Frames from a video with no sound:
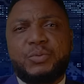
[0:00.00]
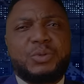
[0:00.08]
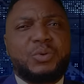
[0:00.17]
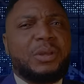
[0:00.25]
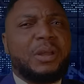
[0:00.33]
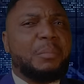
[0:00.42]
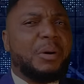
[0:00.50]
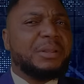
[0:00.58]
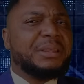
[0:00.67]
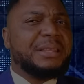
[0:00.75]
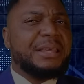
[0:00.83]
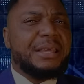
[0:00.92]
We're talking
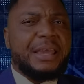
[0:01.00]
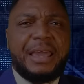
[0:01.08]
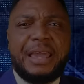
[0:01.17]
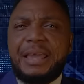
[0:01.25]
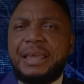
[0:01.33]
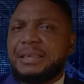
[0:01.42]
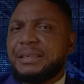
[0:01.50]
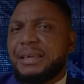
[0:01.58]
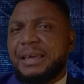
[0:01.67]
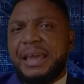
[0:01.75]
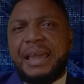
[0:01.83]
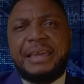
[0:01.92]
about DA,
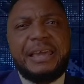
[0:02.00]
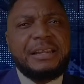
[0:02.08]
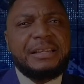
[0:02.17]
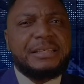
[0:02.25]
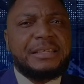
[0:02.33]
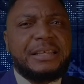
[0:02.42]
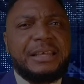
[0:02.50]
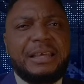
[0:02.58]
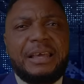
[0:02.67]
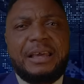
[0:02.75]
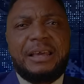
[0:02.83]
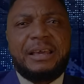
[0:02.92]

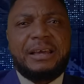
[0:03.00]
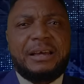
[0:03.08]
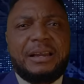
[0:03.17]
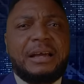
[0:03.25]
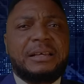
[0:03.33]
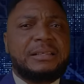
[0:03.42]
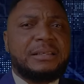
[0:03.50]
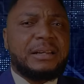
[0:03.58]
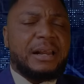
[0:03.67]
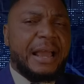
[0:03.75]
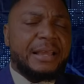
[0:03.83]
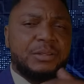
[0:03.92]
ANC,
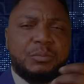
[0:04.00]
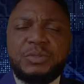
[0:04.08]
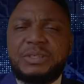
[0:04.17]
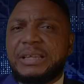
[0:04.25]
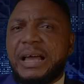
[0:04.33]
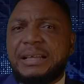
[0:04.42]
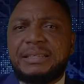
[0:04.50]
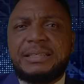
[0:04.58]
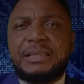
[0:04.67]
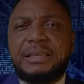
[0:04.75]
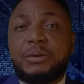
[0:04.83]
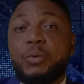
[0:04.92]
Rise
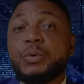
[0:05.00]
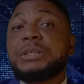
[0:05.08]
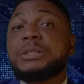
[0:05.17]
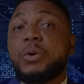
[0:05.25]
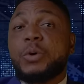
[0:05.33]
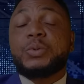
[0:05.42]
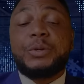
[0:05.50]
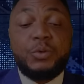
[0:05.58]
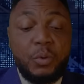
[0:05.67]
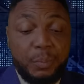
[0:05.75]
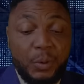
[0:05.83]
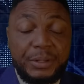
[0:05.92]
Mzanzi, which is also a
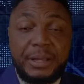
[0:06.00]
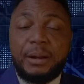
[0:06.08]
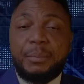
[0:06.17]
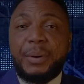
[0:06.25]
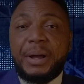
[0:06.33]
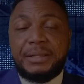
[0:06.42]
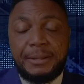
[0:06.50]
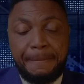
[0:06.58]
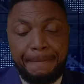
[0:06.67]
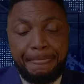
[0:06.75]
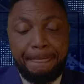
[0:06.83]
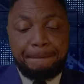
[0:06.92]
new political party
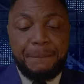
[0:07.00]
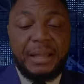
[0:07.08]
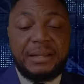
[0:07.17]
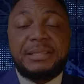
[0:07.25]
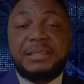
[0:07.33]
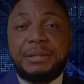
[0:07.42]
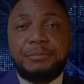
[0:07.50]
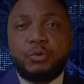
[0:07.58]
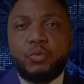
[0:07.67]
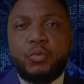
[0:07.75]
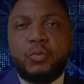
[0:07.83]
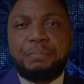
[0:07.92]
that seemed
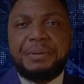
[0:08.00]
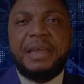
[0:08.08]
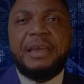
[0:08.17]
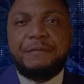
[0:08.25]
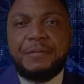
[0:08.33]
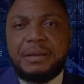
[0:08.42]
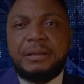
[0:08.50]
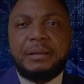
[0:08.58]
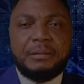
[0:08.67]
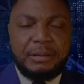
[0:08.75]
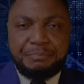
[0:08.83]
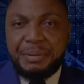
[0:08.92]
to be having,
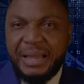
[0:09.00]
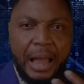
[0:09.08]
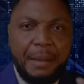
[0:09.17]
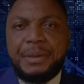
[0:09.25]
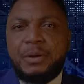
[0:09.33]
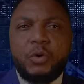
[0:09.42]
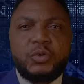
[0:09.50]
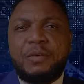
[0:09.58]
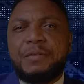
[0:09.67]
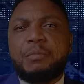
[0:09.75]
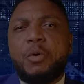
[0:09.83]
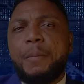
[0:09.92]
becoming also
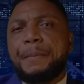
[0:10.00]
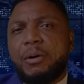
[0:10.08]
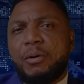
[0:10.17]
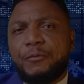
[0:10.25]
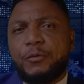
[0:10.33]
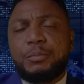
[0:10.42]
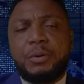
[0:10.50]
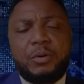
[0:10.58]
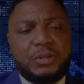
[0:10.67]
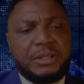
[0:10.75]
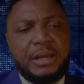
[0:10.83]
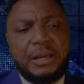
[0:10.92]
even more powerful,
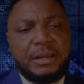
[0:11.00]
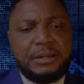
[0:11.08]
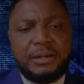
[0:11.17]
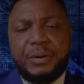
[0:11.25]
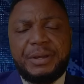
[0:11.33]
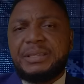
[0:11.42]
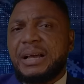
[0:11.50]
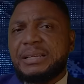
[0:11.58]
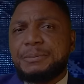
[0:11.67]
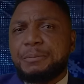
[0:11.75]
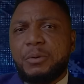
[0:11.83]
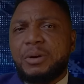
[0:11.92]
because they were
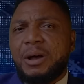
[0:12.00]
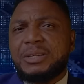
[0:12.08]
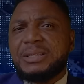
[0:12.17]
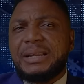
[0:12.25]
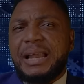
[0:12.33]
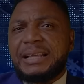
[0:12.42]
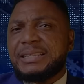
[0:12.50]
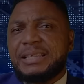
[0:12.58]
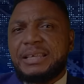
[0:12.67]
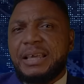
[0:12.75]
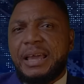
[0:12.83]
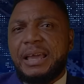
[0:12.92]
just pronounced last
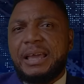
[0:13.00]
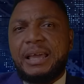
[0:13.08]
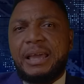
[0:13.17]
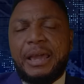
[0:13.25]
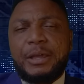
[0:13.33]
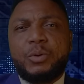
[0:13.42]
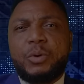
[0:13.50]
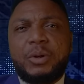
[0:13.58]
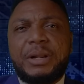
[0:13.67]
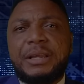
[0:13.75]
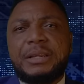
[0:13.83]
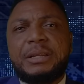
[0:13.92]
year and
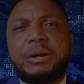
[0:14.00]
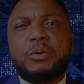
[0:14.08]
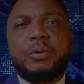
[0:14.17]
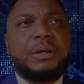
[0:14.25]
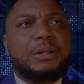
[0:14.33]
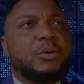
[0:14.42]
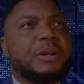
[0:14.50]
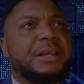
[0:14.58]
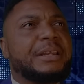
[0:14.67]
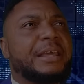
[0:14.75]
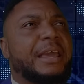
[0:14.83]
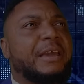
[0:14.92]
already they
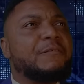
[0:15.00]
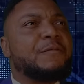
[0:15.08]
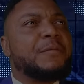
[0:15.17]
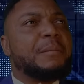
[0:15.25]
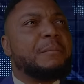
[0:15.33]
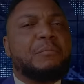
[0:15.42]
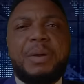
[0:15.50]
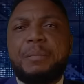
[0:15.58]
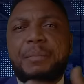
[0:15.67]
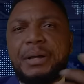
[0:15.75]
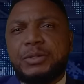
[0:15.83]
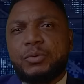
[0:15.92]
already have
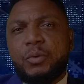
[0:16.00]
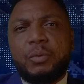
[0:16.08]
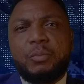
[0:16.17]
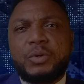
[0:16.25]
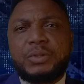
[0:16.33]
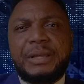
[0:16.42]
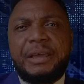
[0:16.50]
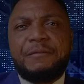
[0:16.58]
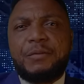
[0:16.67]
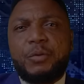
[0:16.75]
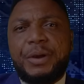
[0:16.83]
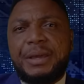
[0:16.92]
members almost
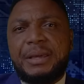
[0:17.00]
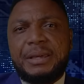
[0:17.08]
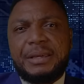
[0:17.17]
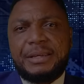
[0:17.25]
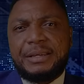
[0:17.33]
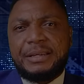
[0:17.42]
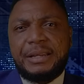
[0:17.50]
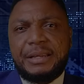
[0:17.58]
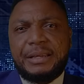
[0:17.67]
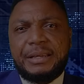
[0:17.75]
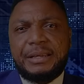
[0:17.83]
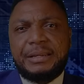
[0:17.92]
everywhere in
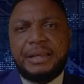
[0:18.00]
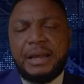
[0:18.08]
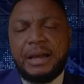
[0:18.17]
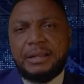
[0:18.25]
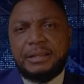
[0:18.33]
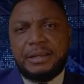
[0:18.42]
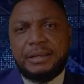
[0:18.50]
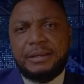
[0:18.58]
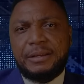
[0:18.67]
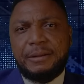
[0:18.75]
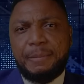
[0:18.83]
the country.